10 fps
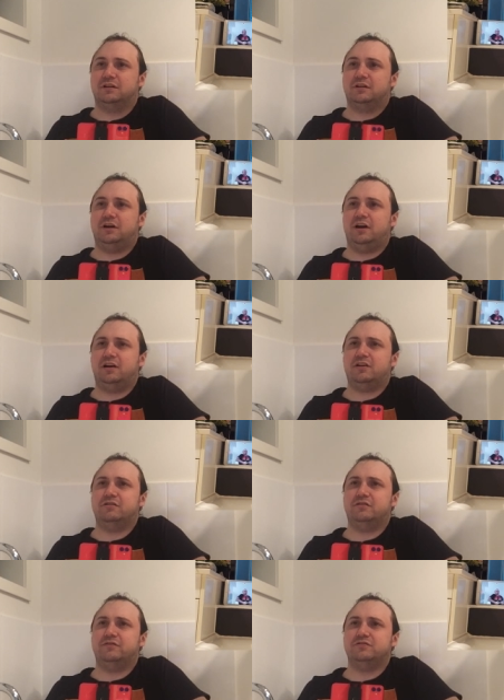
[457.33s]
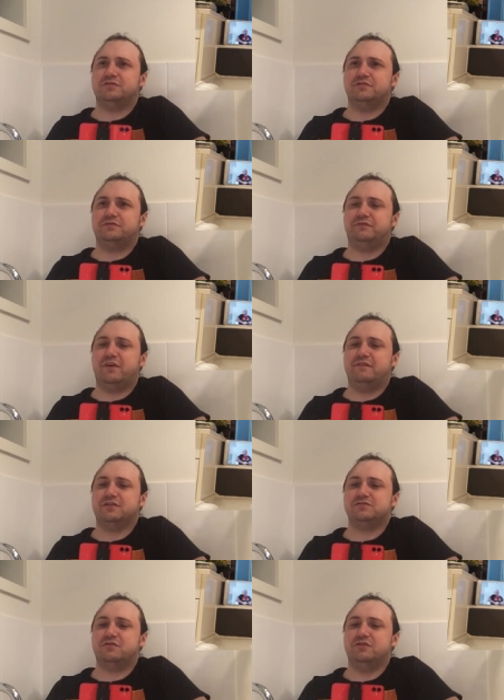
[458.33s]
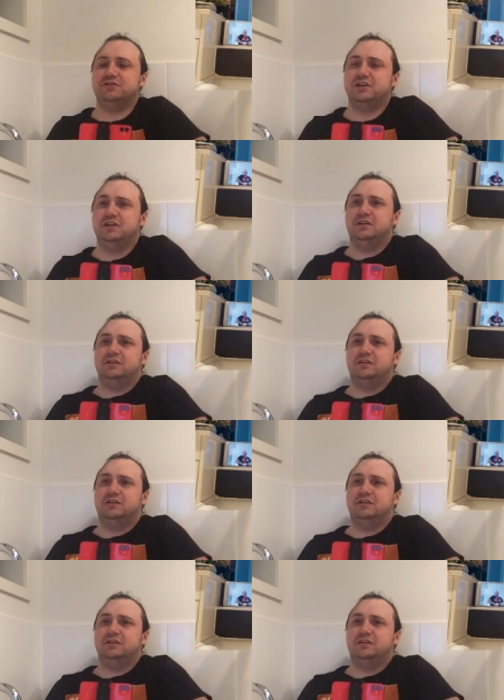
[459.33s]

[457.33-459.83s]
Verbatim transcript: Oh, I could have used those five extra coins.